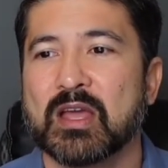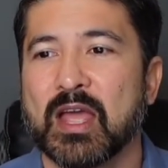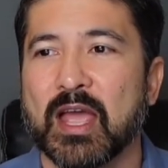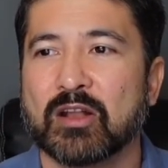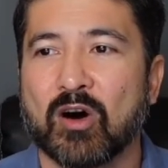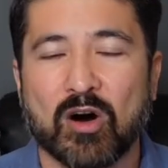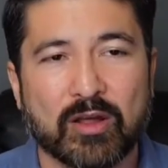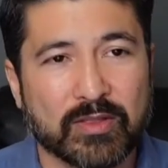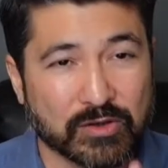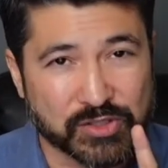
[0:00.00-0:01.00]
And on
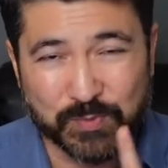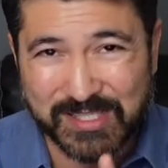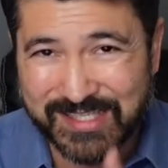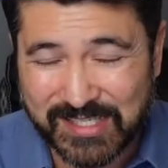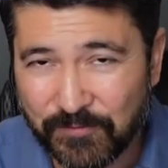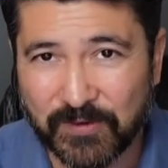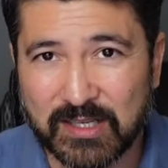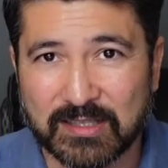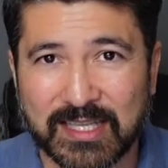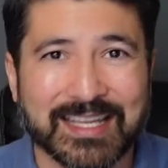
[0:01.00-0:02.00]
there
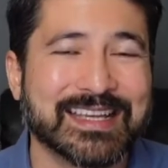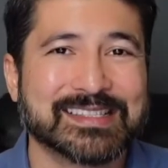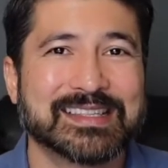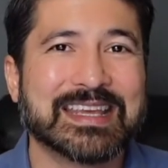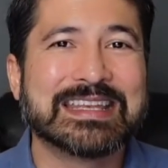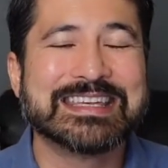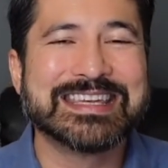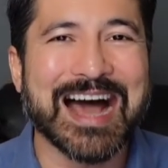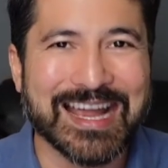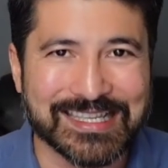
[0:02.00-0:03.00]
specifically is the
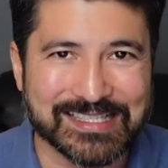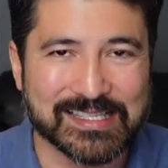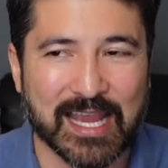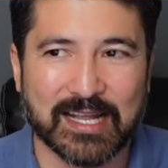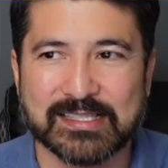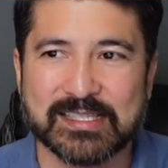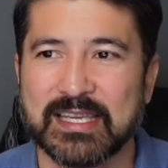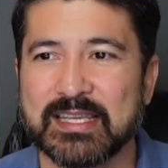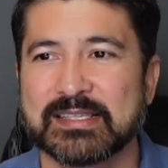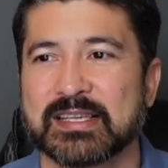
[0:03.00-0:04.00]
NICE,
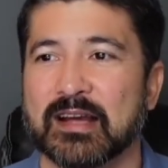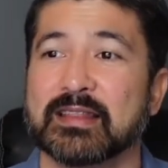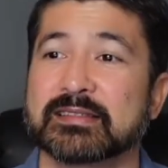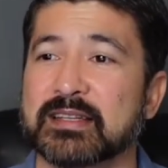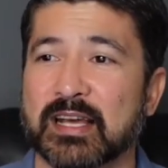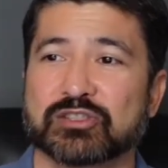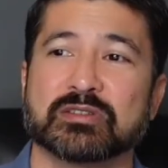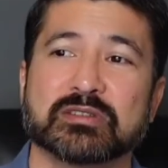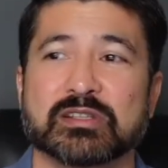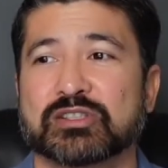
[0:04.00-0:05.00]
N-I-C-E site, and that's the National
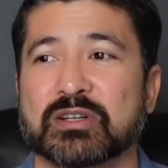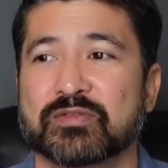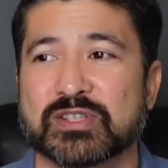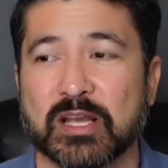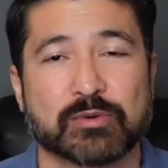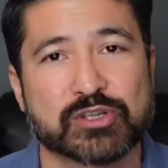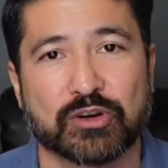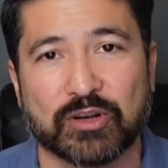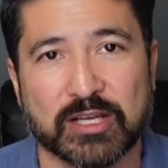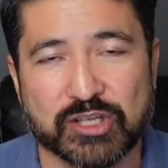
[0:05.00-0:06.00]
Initiative for
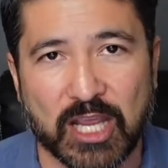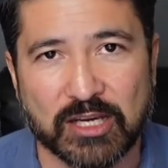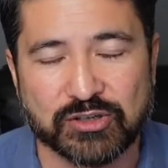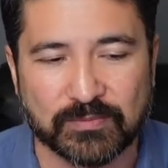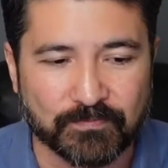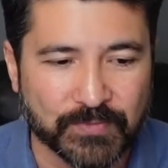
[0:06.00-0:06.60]
Cybersecurity Education.